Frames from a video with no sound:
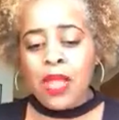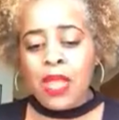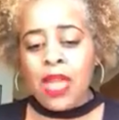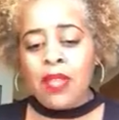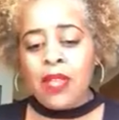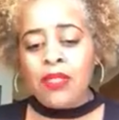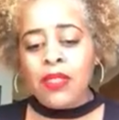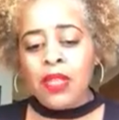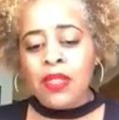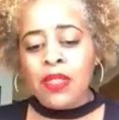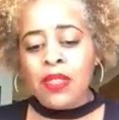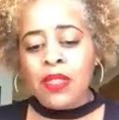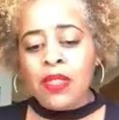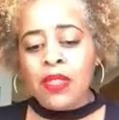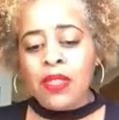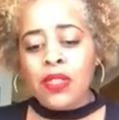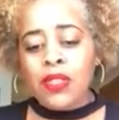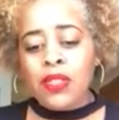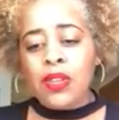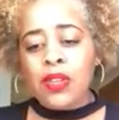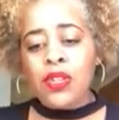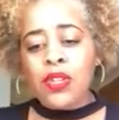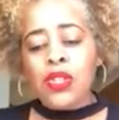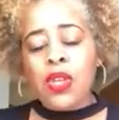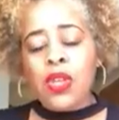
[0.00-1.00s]
And then
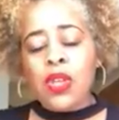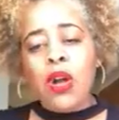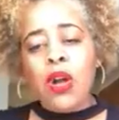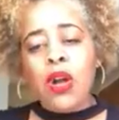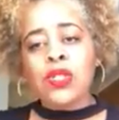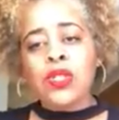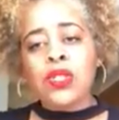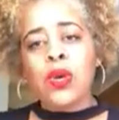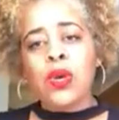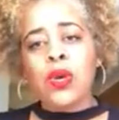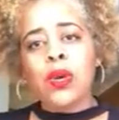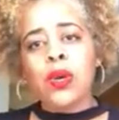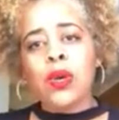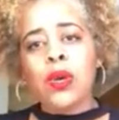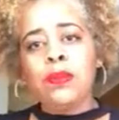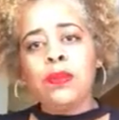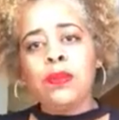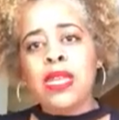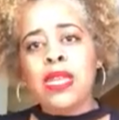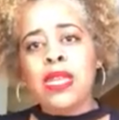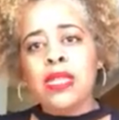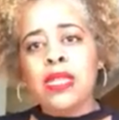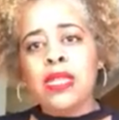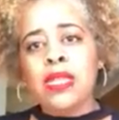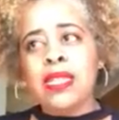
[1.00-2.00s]
there's also a
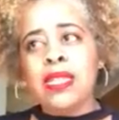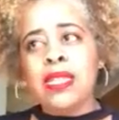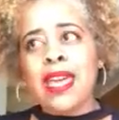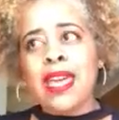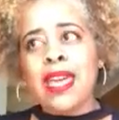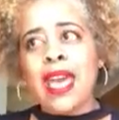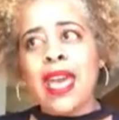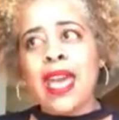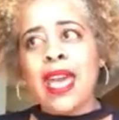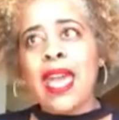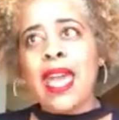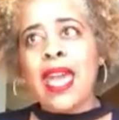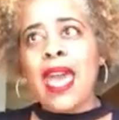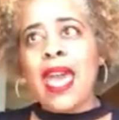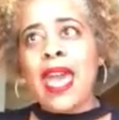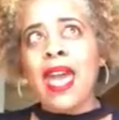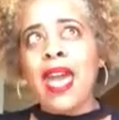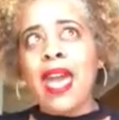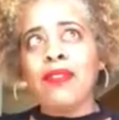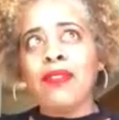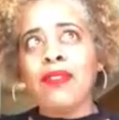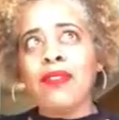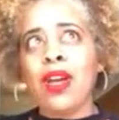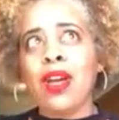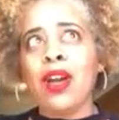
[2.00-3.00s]
piece that I have
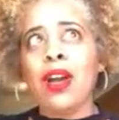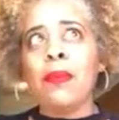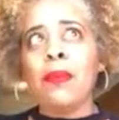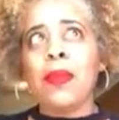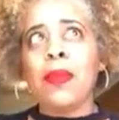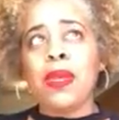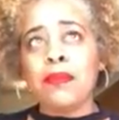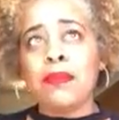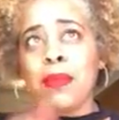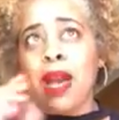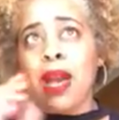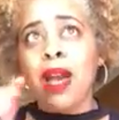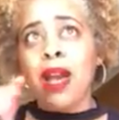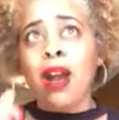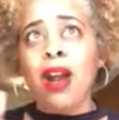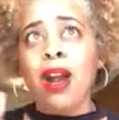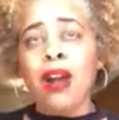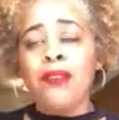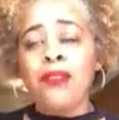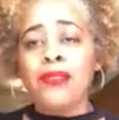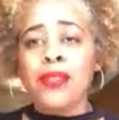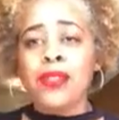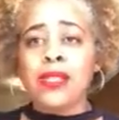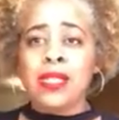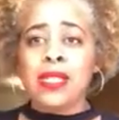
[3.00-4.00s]
up in my
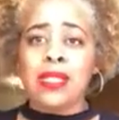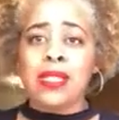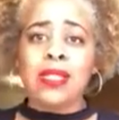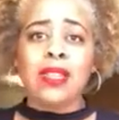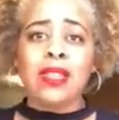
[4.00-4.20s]
office and then